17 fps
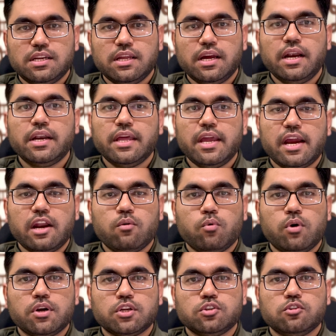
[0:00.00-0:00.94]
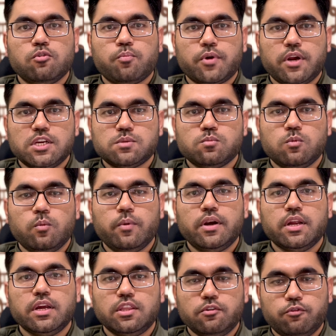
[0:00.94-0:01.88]
and take advantage of the price
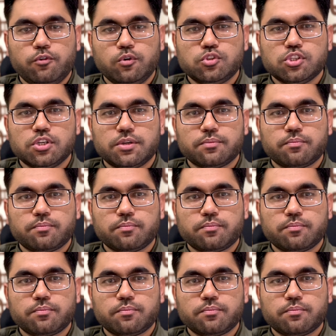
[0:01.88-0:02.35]
movement in the future.